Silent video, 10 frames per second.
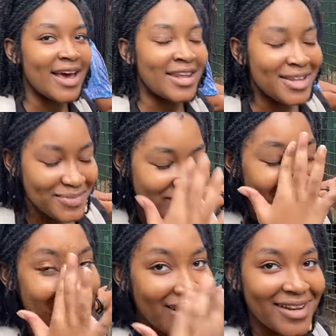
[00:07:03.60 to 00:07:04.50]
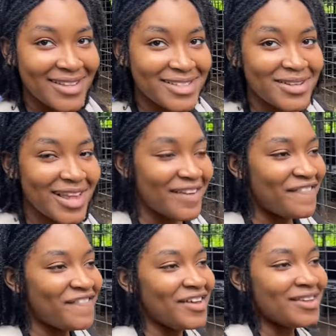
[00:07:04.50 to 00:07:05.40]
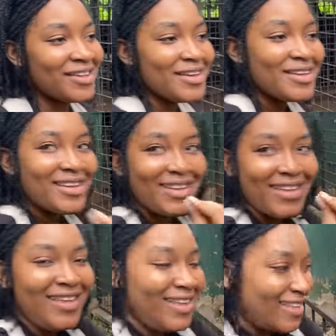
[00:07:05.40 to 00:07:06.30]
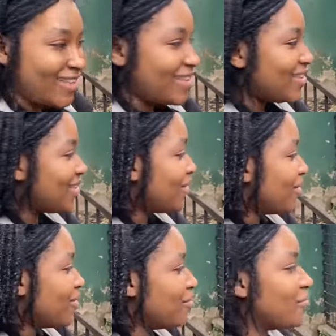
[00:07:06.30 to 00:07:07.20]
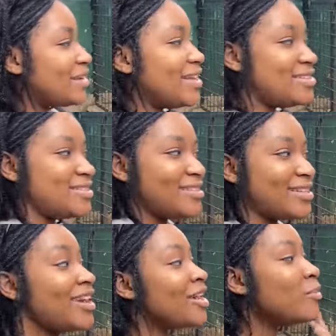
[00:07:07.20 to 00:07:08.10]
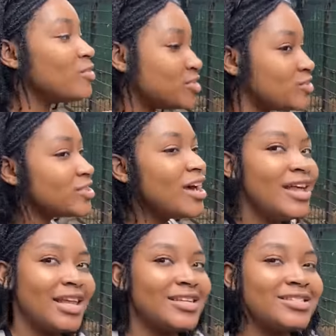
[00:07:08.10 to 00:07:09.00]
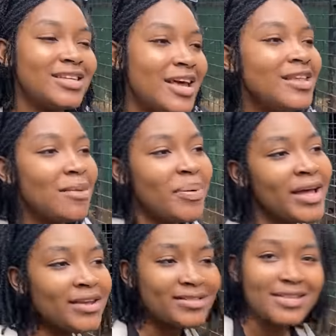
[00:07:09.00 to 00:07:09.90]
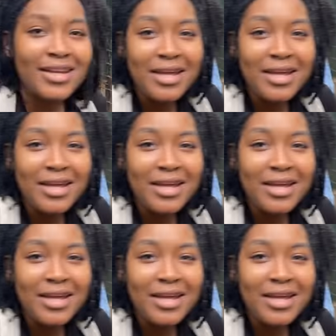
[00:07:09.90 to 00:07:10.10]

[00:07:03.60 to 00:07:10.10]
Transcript: edit, edit it to like fit the um place that the animals use. Like, see, the pandas, they